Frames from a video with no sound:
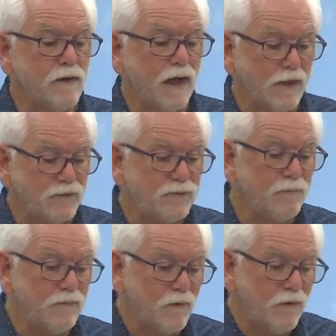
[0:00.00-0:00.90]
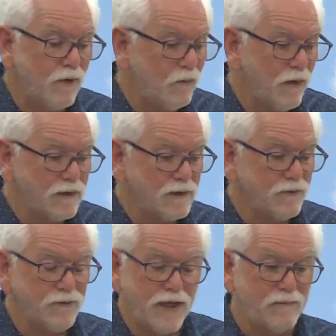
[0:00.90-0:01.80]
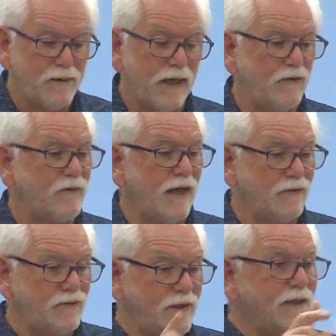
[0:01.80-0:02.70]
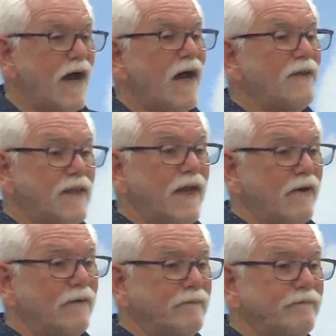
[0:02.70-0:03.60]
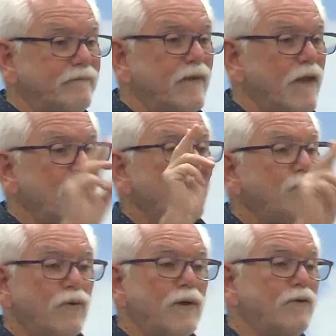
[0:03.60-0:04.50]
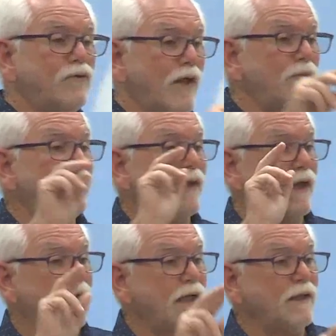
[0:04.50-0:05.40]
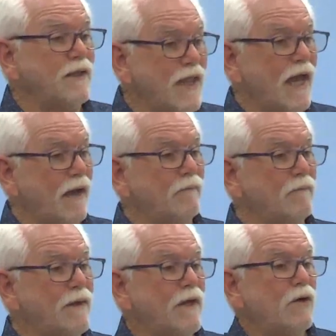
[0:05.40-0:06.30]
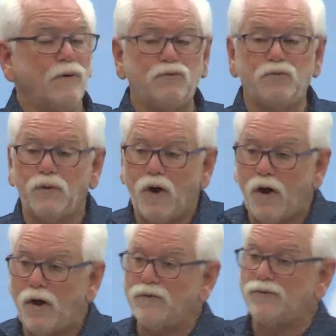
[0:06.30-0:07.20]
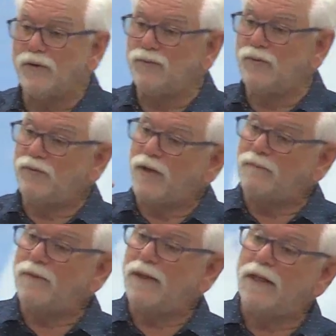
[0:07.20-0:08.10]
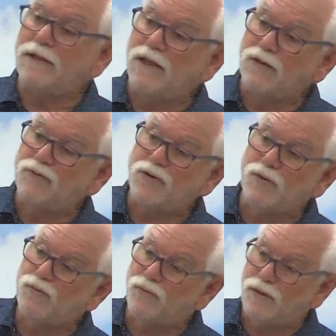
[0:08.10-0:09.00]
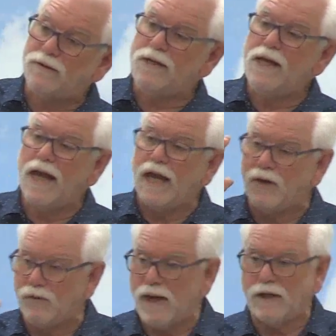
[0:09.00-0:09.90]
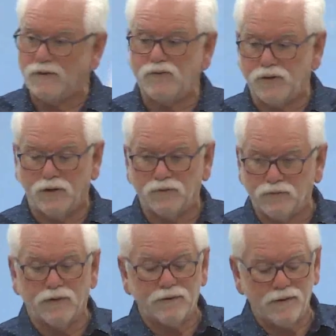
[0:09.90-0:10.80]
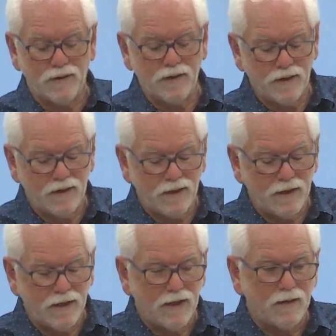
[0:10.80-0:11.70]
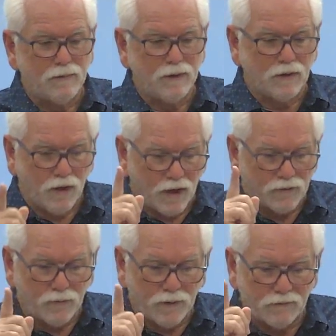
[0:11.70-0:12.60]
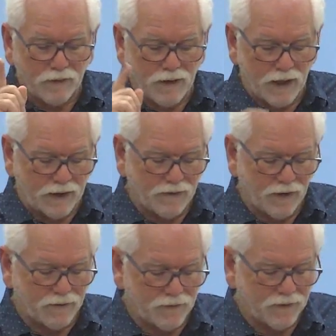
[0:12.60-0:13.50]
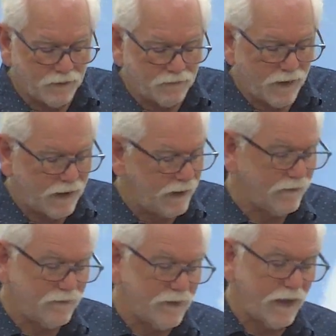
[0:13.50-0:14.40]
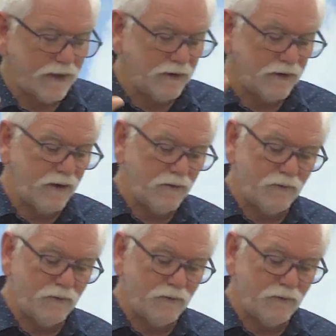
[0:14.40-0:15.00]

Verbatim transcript: I guess all I wanted to say about it is I see God there doing something in them, which will also do something in their children and grandchildren, because whatever God does in the family, it's not going to go